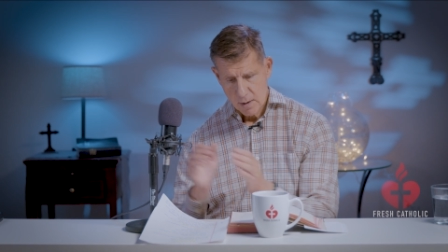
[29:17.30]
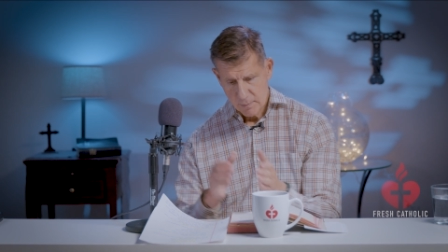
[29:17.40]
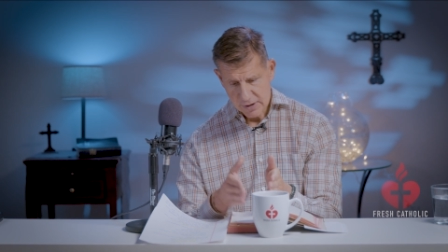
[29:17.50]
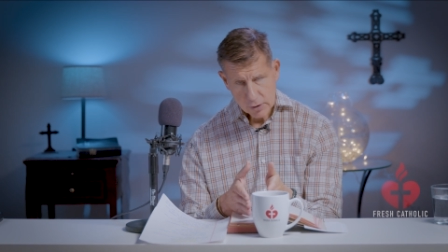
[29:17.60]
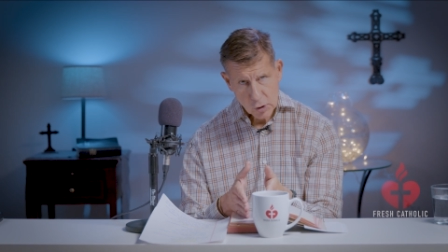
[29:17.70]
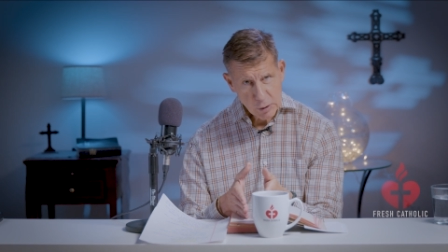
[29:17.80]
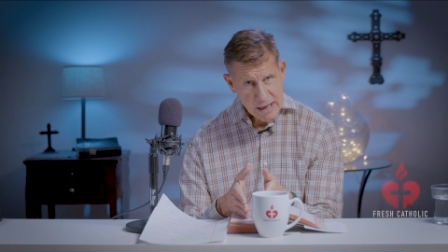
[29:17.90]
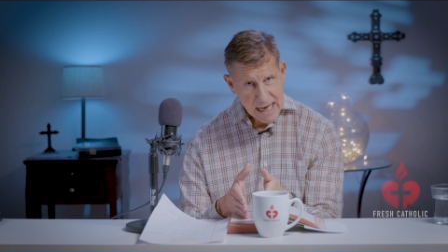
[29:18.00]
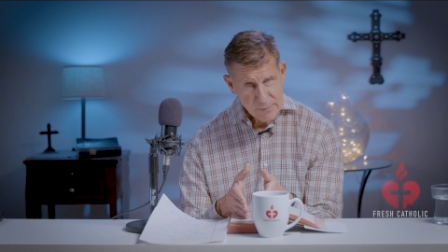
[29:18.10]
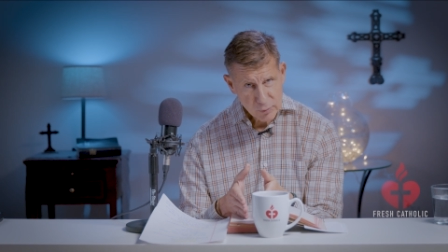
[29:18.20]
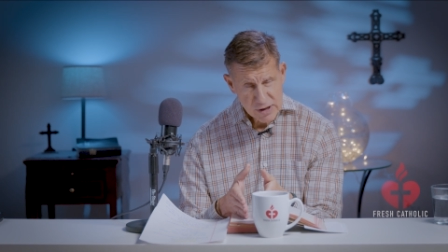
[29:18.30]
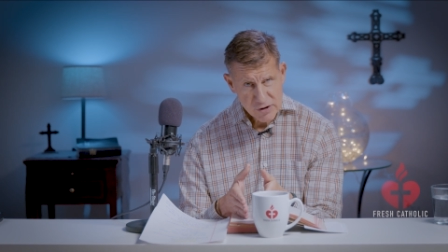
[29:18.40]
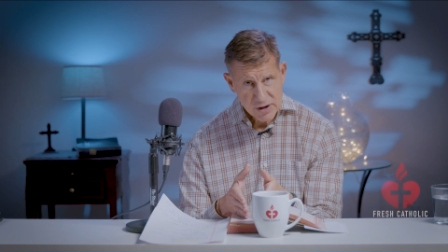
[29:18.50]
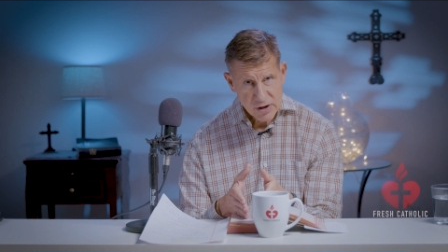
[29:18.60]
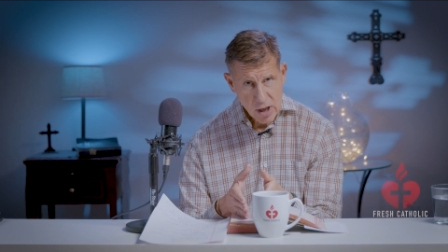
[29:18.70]
But the current high
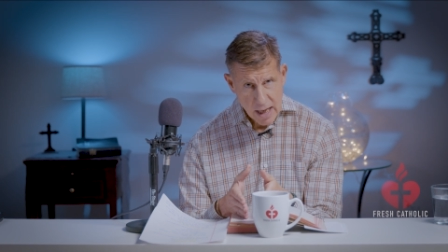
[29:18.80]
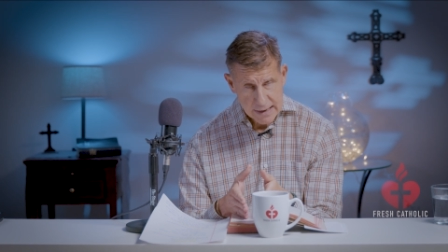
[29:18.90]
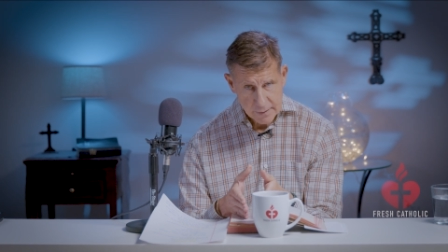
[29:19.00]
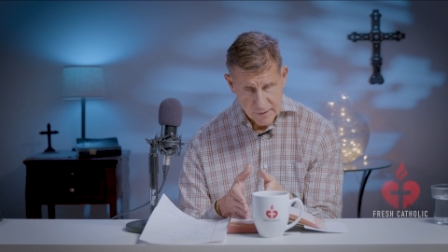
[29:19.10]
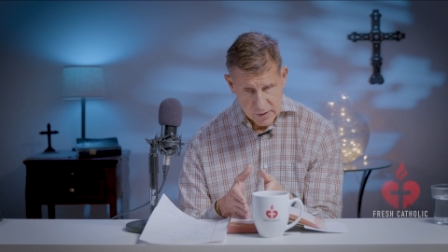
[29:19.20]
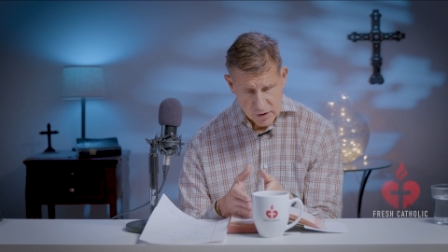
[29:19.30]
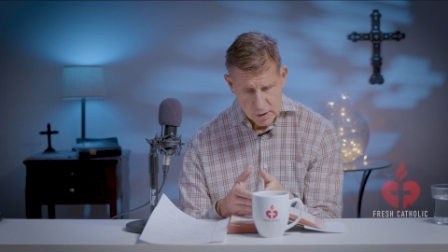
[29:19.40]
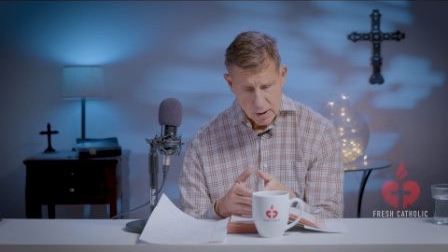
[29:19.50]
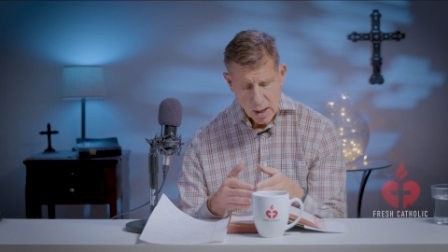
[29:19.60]
priest is Caiaphas.